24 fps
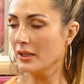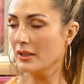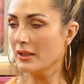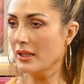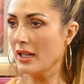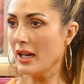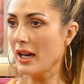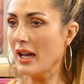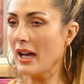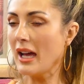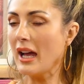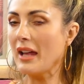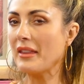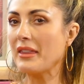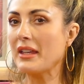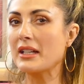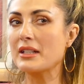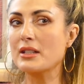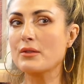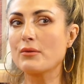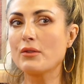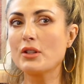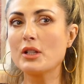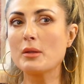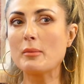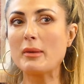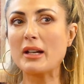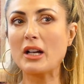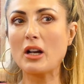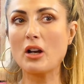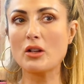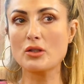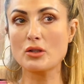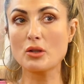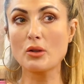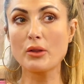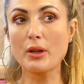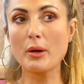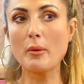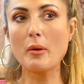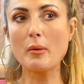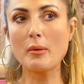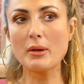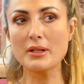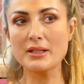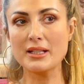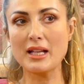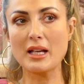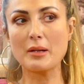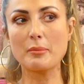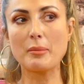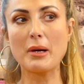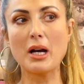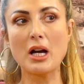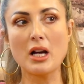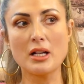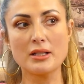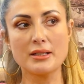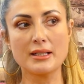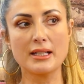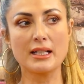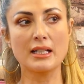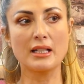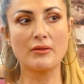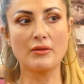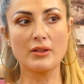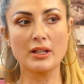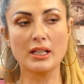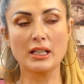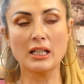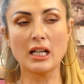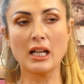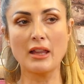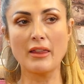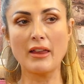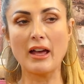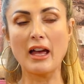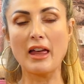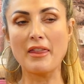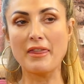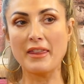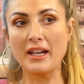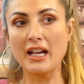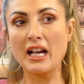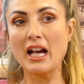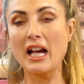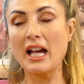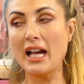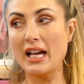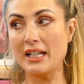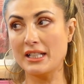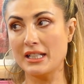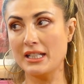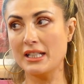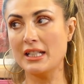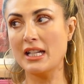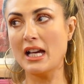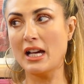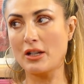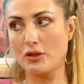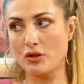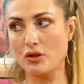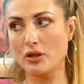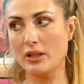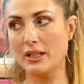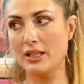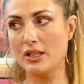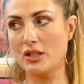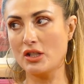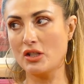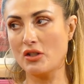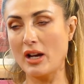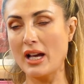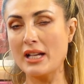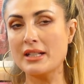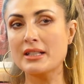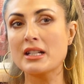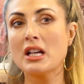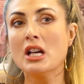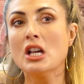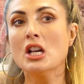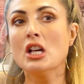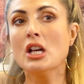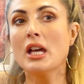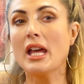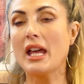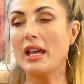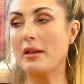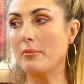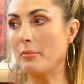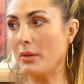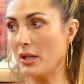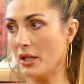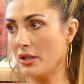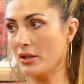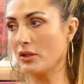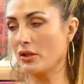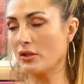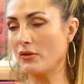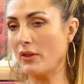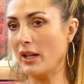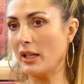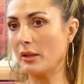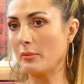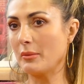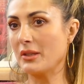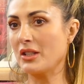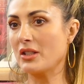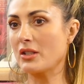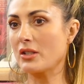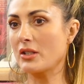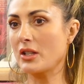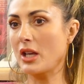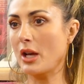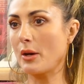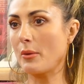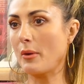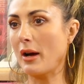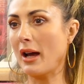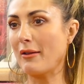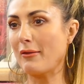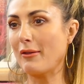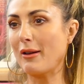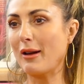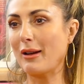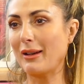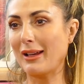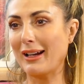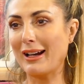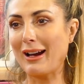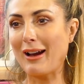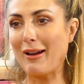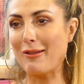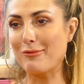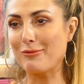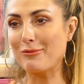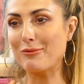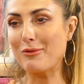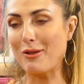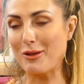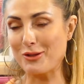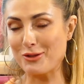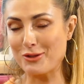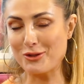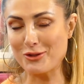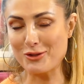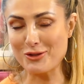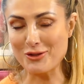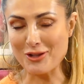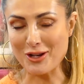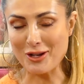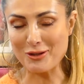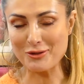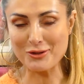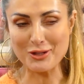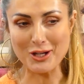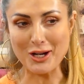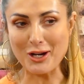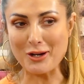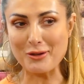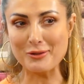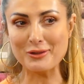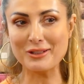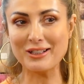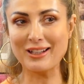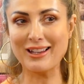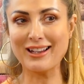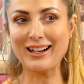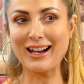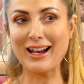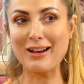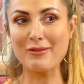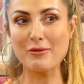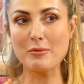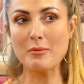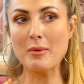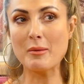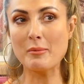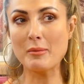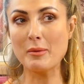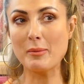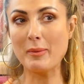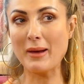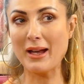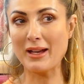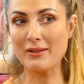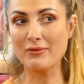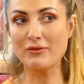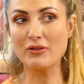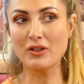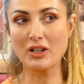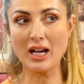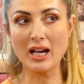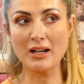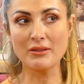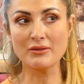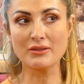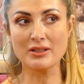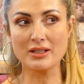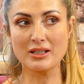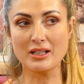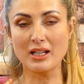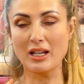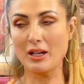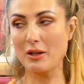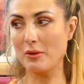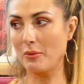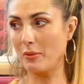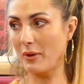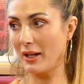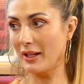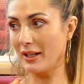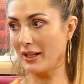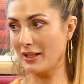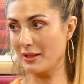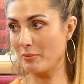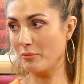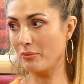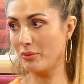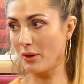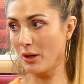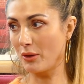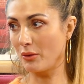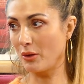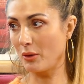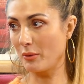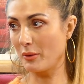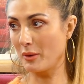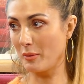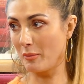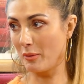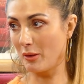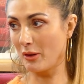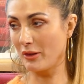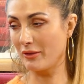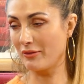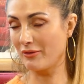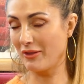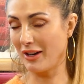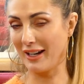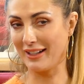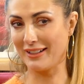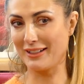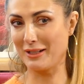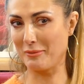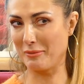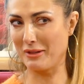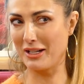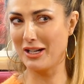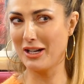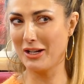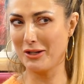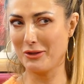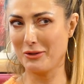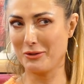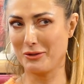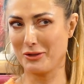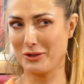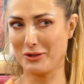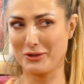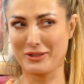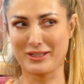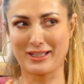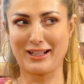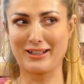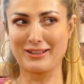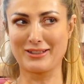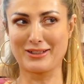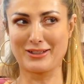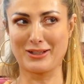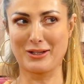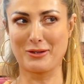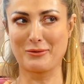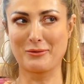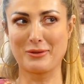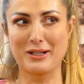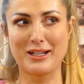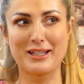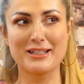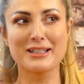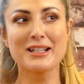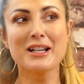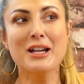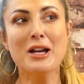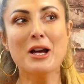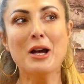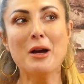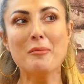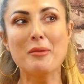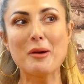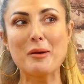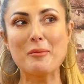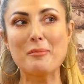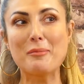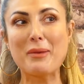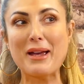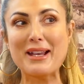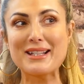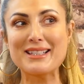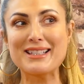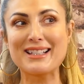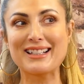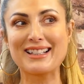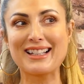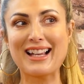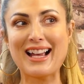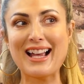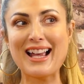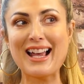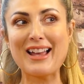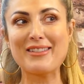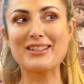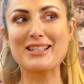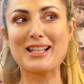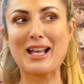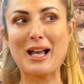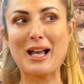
I think it's funny because although I was like partying and everything like that, I think I had a natural interest in personal development. So I've no joke, like I remember paying for a counsellor when I broke up with a boyfriend. I mean, who does that? So weird. But basically I had this